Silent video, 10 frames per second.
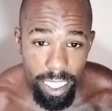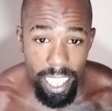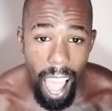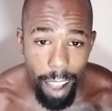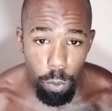Just
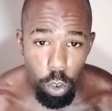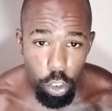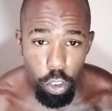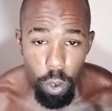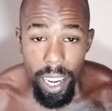God
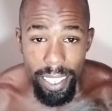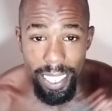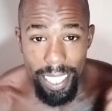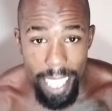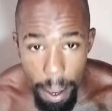wants you
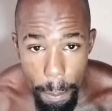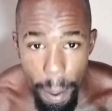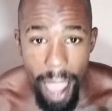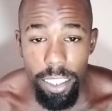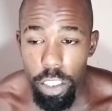to get
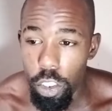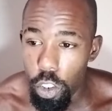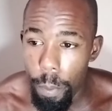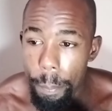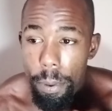back to
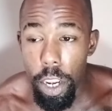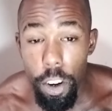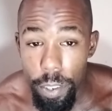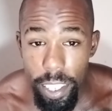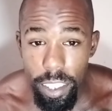your
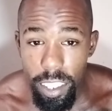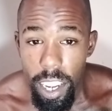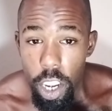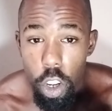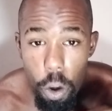pureness,
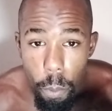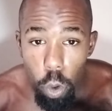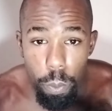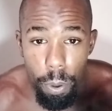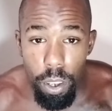your
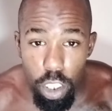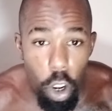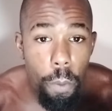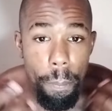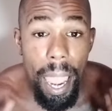most pure,
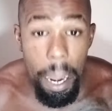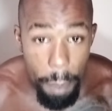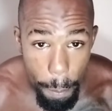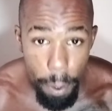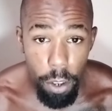your
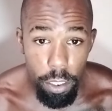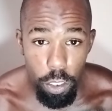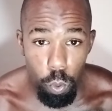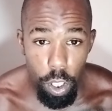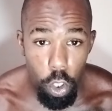baby
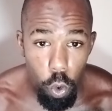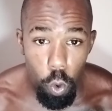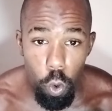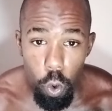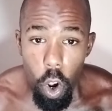pureness. When
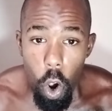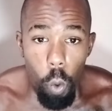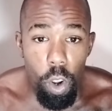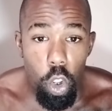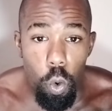you
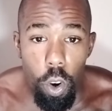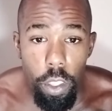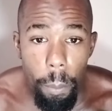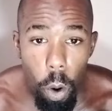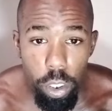were
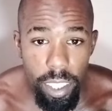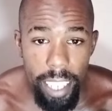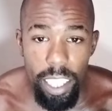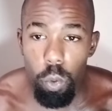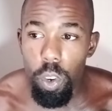the most
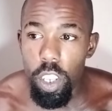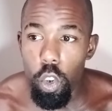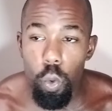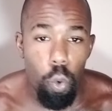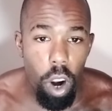state that
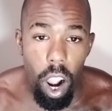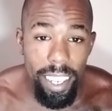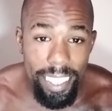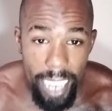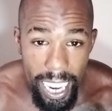when you were
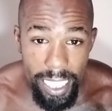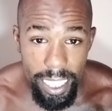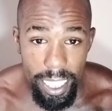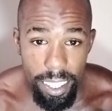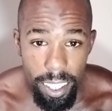
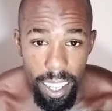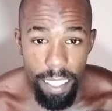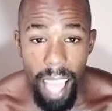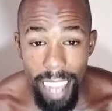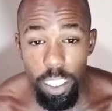untainted.
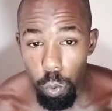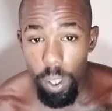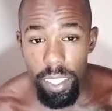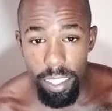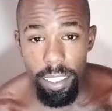That is
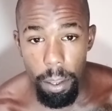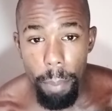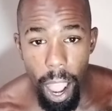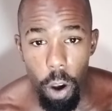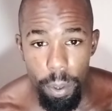what this is
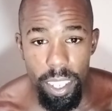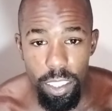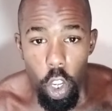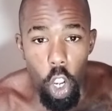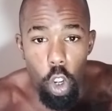about,
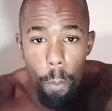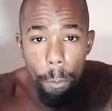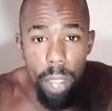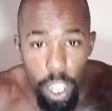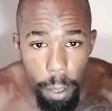because you're
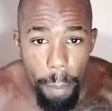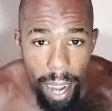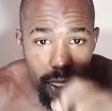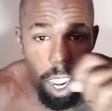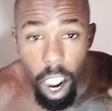peeling
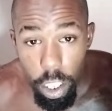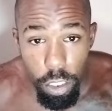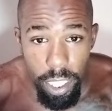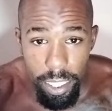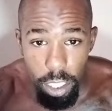back the
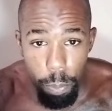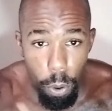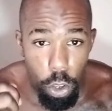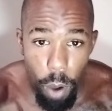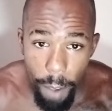onions at this
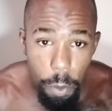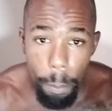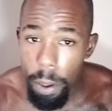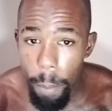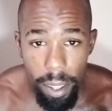point. You have to
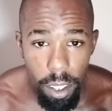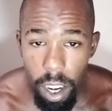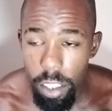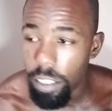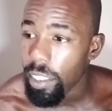peel back the
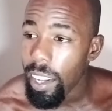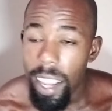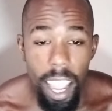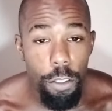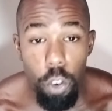onions.
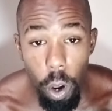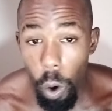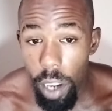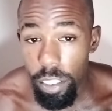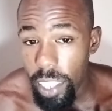If you
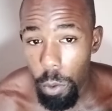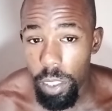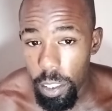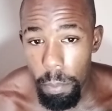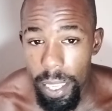don't understand
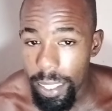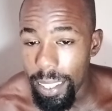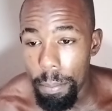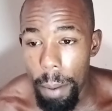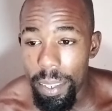what this means,
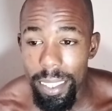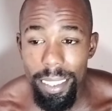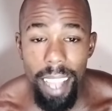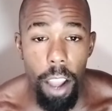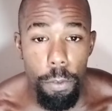then maybe this
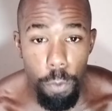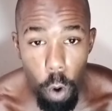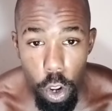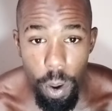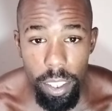is not
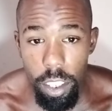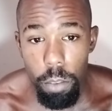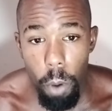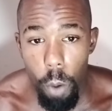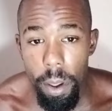for you at
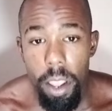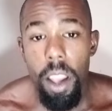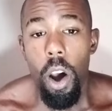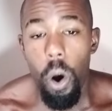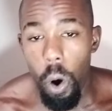this moment,
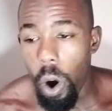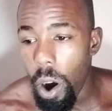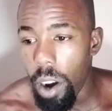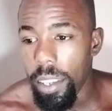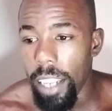
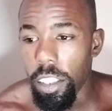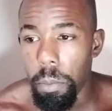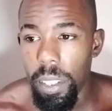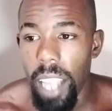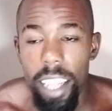or that
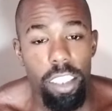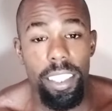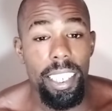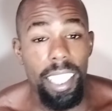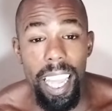just means I
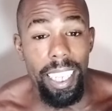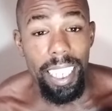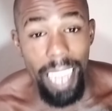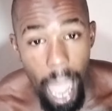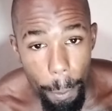just need to
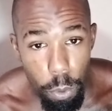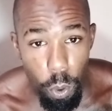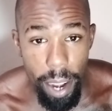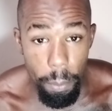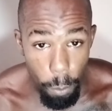
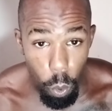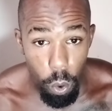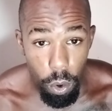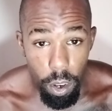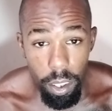elaborate
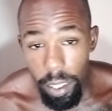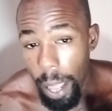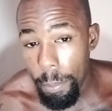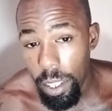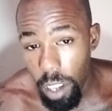more.
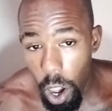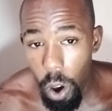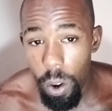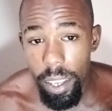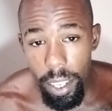Let me
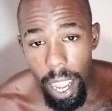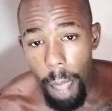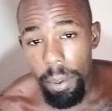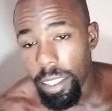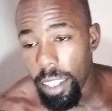know in the
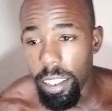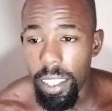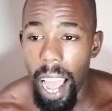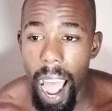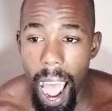comment
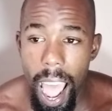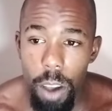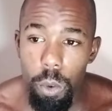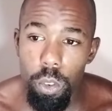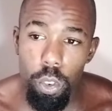section.
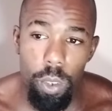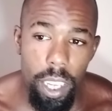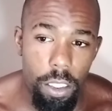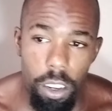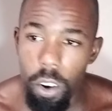I will do
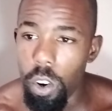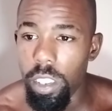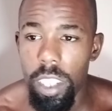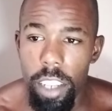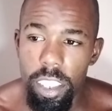either or
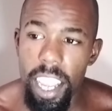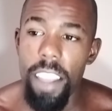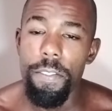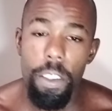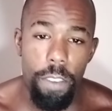such
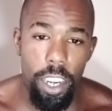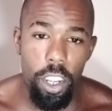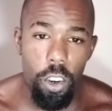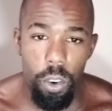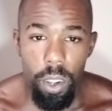if the
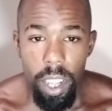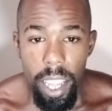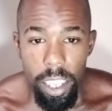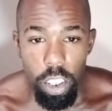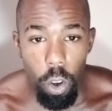video
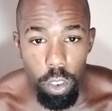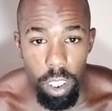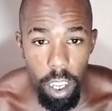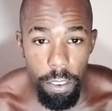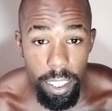shows
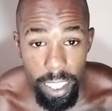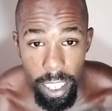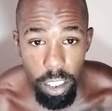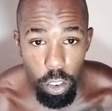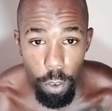enough attention.